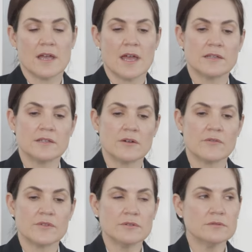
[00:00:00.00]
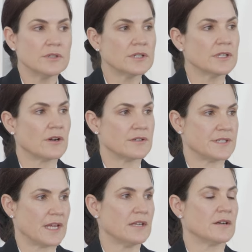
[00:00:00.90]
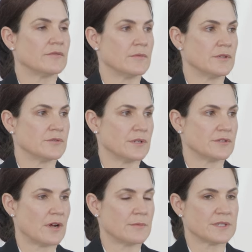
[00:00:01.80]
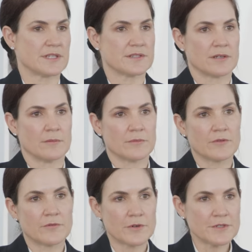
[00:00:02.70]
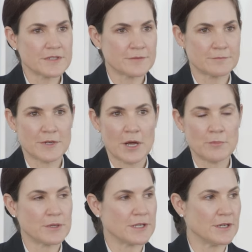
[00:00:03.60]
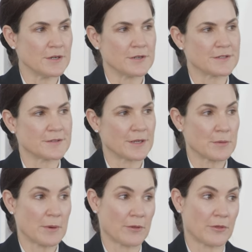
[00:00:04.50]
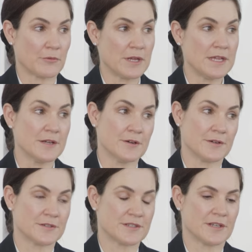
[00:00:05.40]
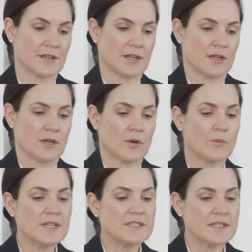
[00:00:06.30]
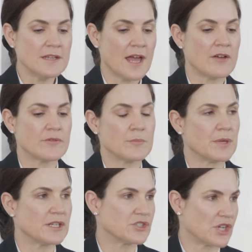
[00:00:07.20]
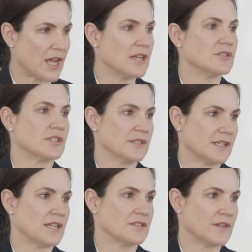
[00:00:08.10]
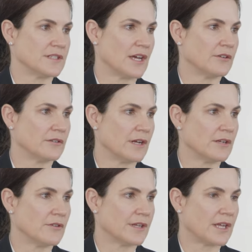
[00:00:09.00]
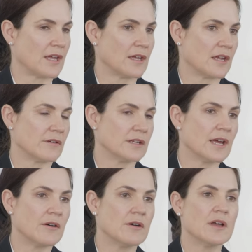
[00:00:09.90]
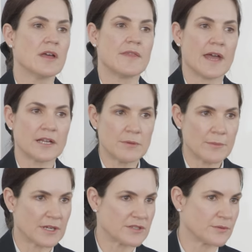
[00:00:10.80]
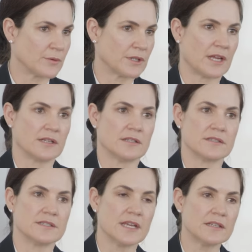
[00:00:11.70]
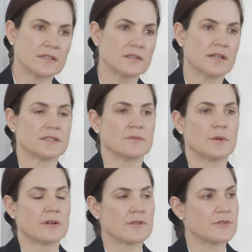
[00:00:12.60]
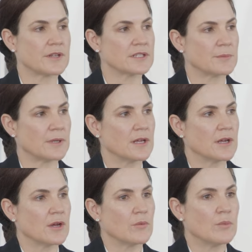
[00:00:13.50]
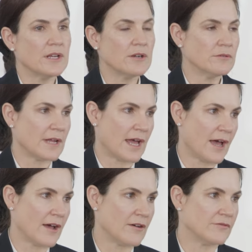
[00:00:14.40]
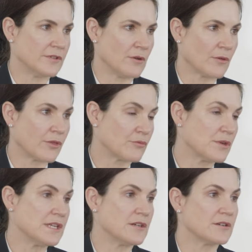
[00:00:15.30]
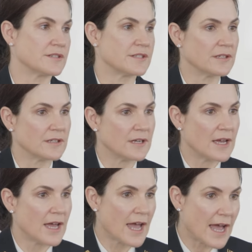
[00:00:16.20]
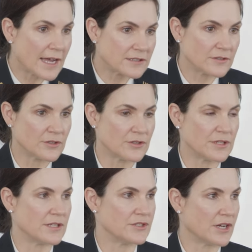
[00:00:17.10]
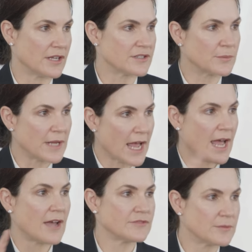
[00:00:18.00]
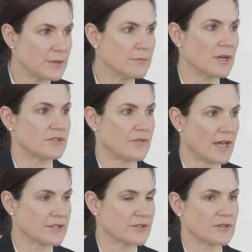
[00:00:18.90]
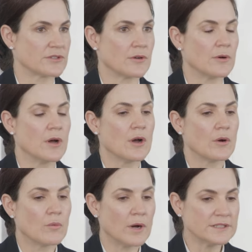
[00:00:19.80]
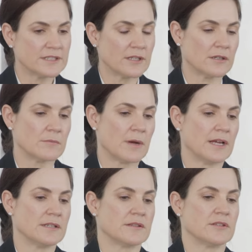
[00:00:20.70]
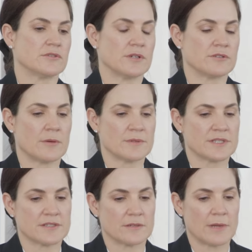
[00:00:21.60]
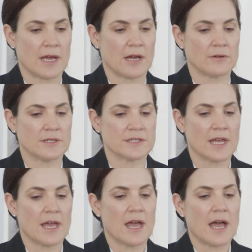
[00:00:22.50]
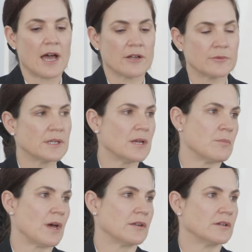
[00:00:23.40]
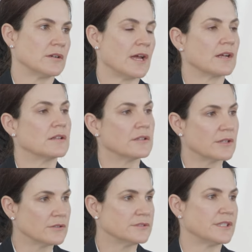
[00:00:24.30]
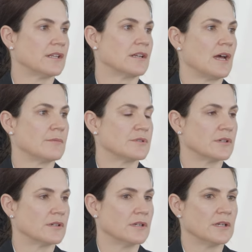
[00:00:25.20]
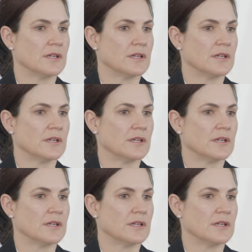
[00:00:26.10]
And you know, if you look at our data from the Joint Trauma System, the first couple years, like about three years, we didn't have a big change in the case fatality rate or the KA rate. Now, that could be because we weren't getting the data collected well or other things, but we don't have, you know, three years to act, learn, and adjust. We have to be much faster. So what's on our mind at the Joint Trauma System now is how do we get better at clinical data capture,